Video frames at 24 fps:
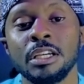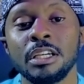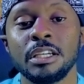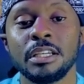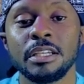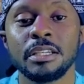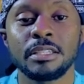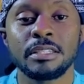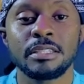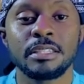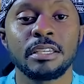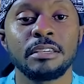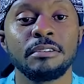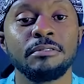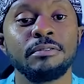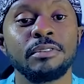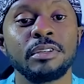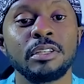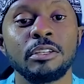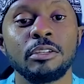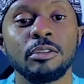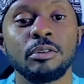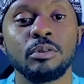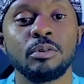is
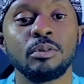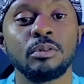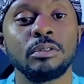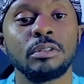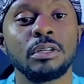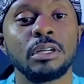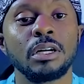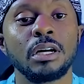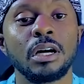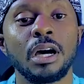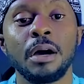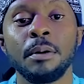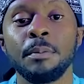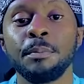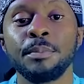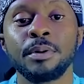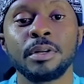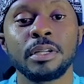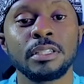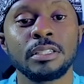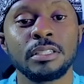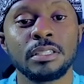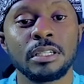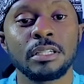giving you
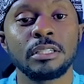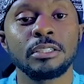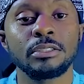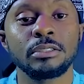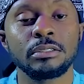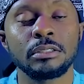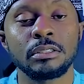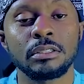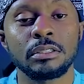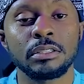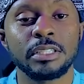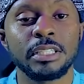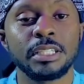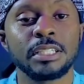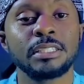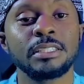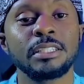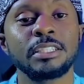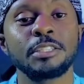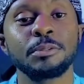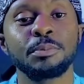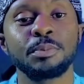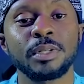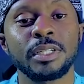appreciation, just
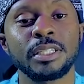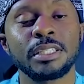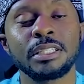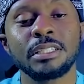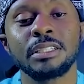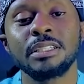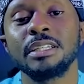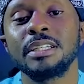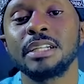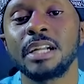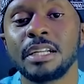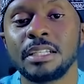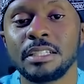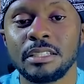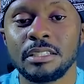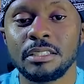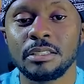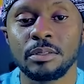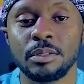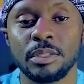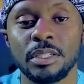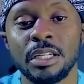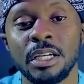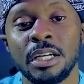expressing
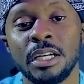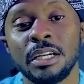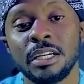gratitude,